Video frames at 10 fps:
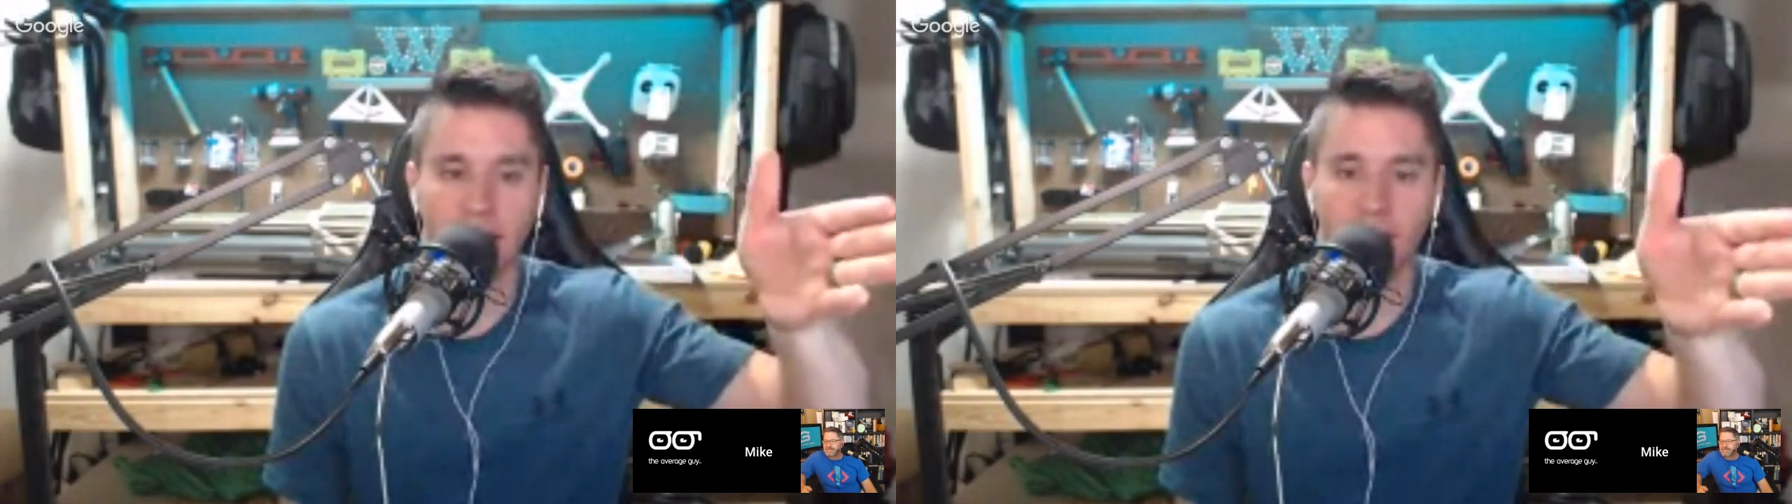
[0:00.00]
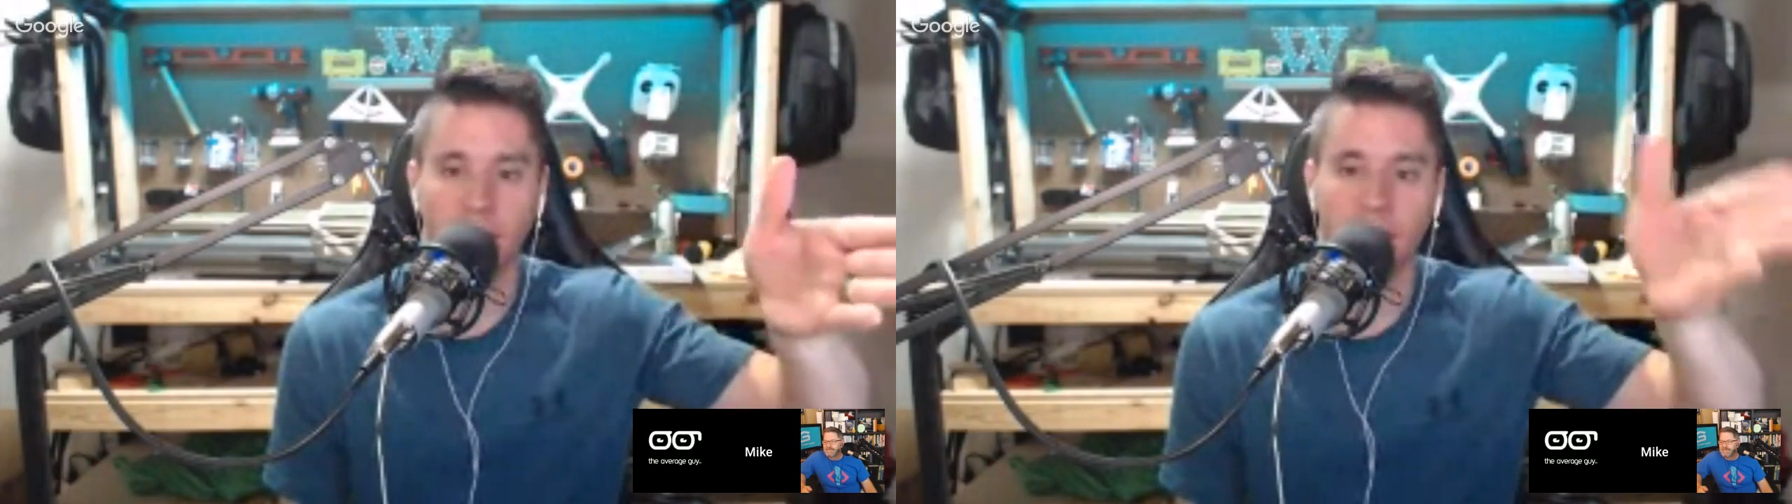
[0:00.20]

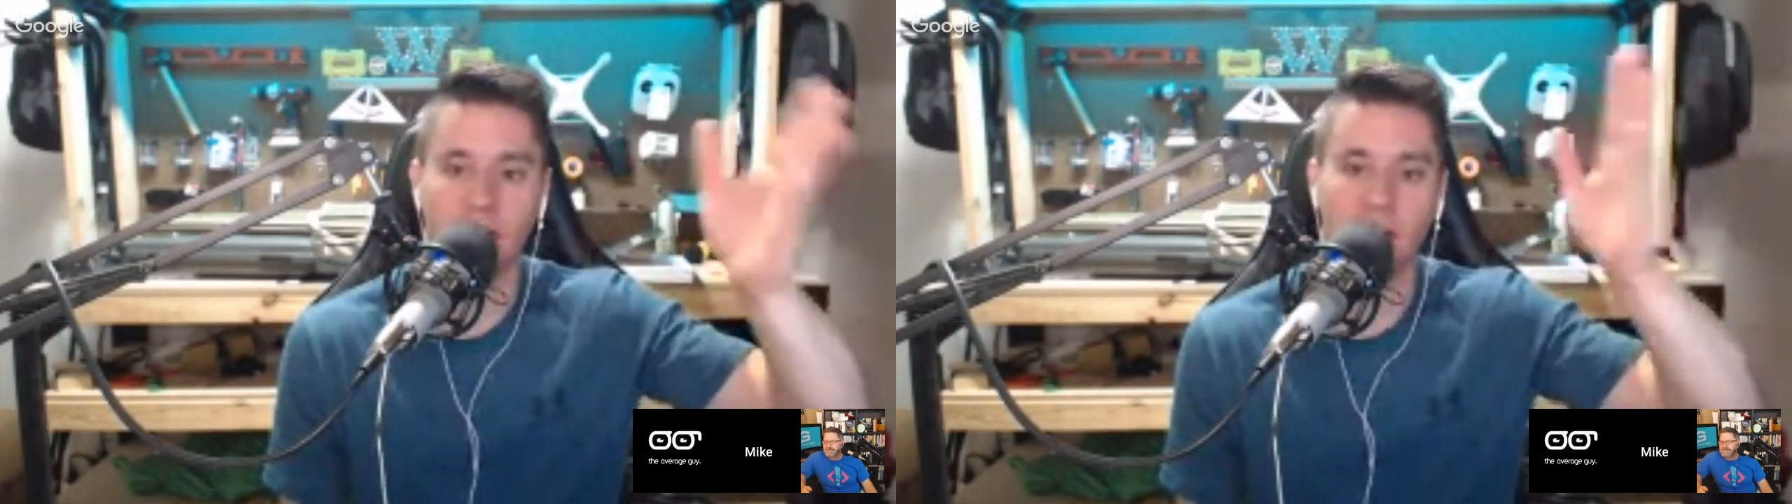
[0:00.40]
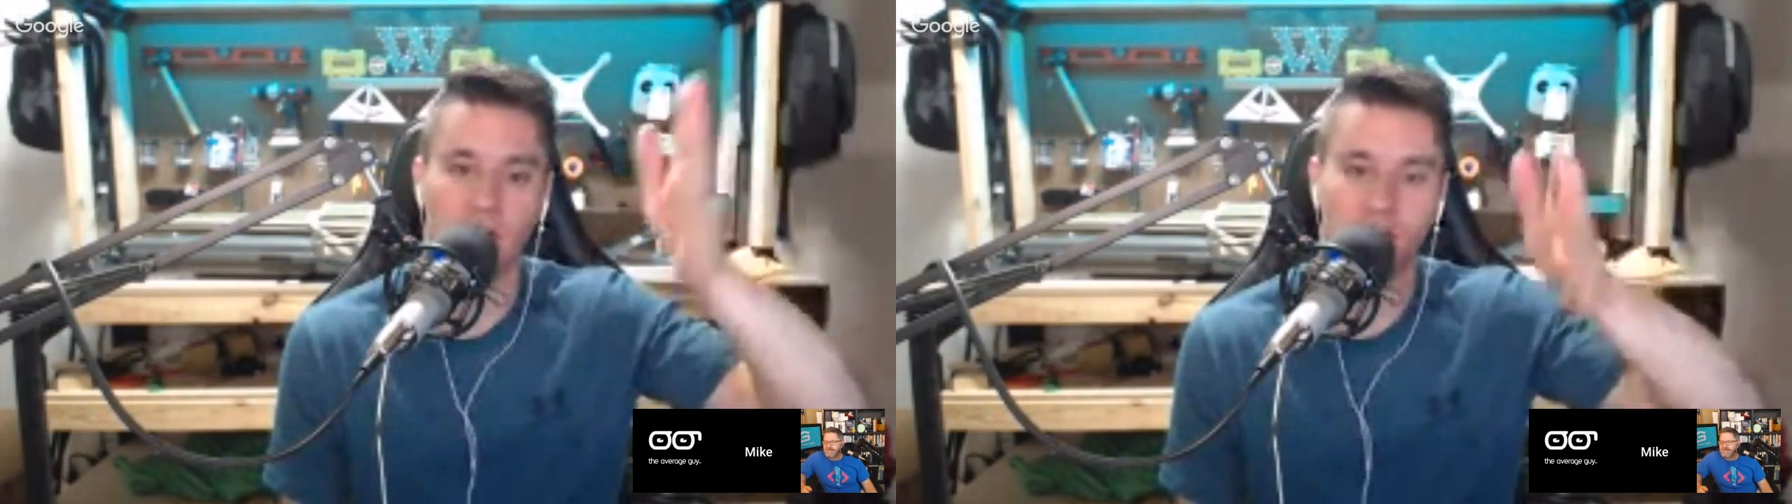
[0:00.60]
and it'll
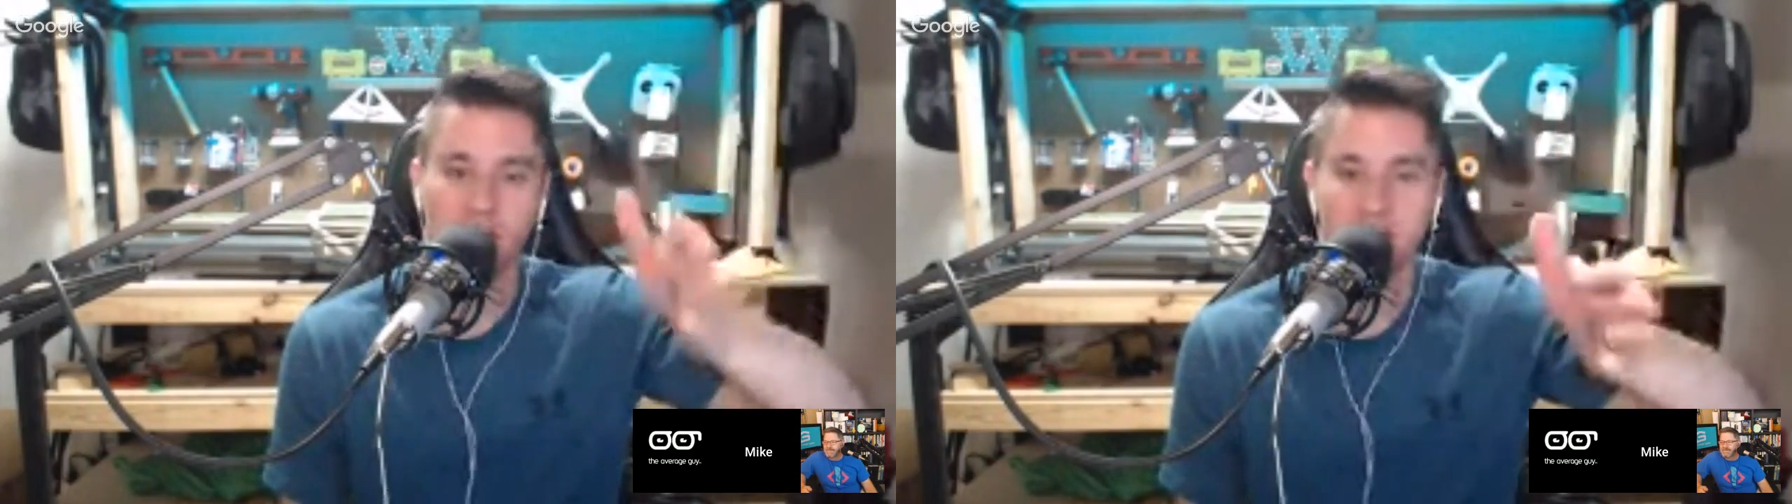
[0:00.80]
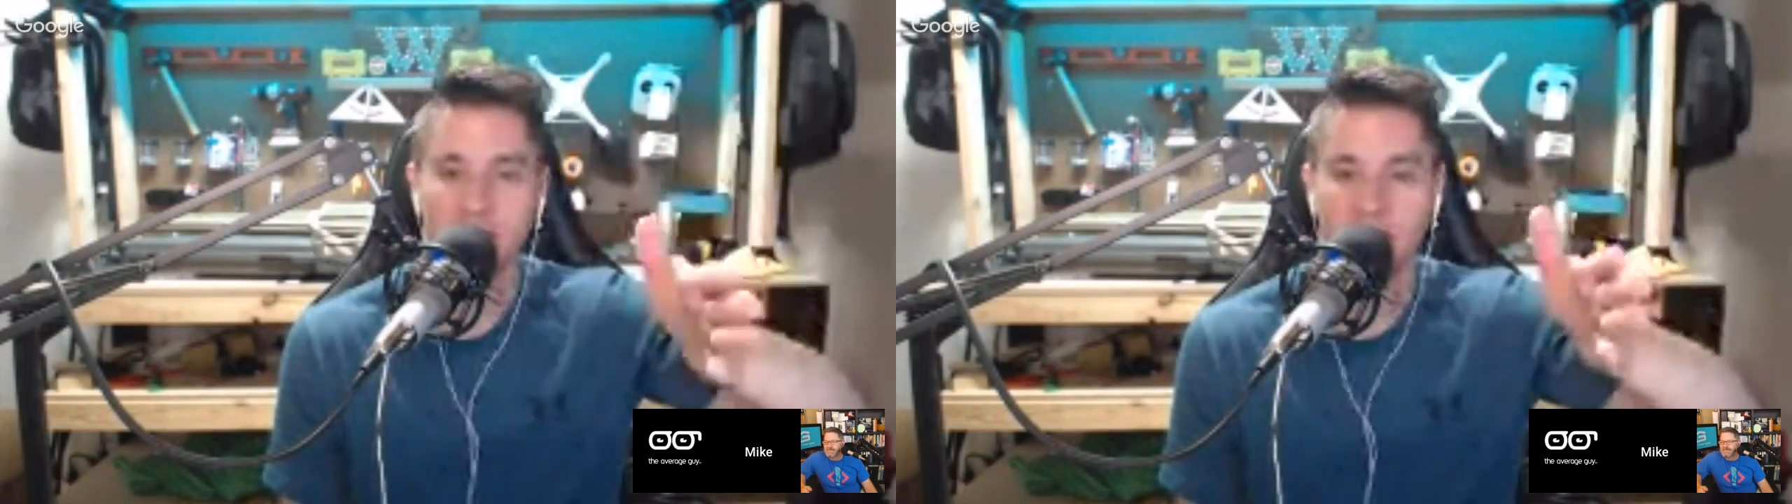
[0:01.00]
cut
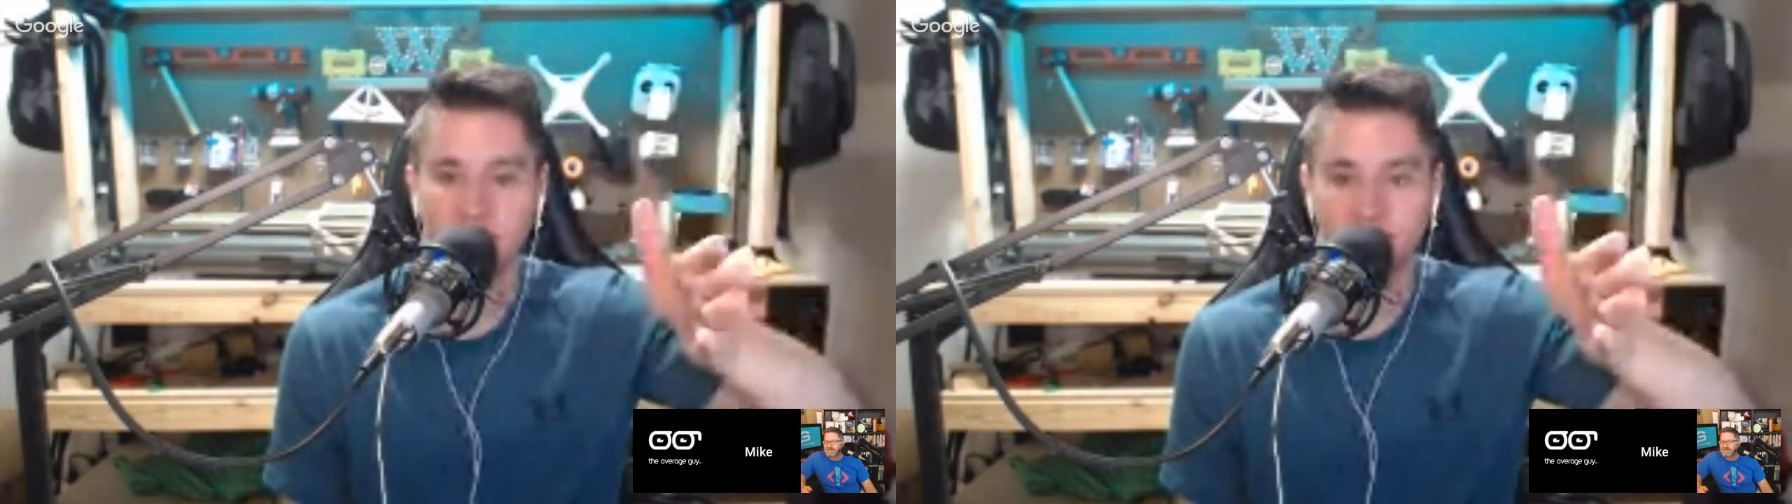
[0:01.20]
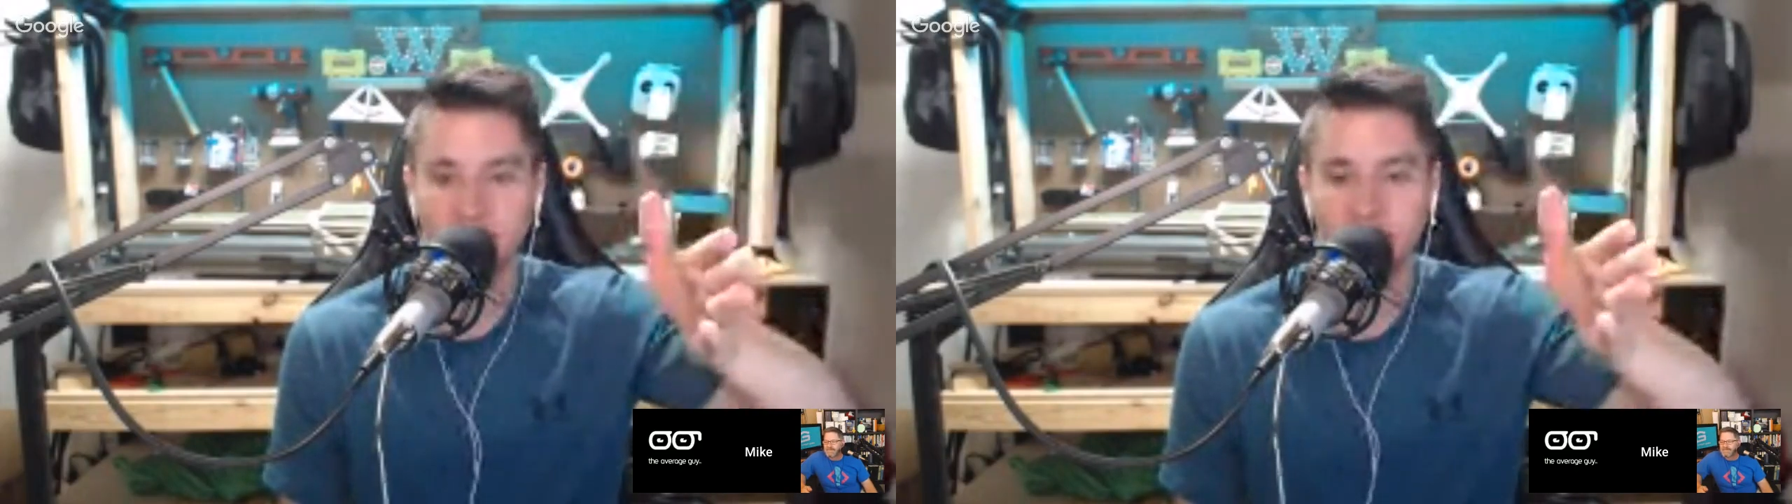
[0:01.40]
over to another one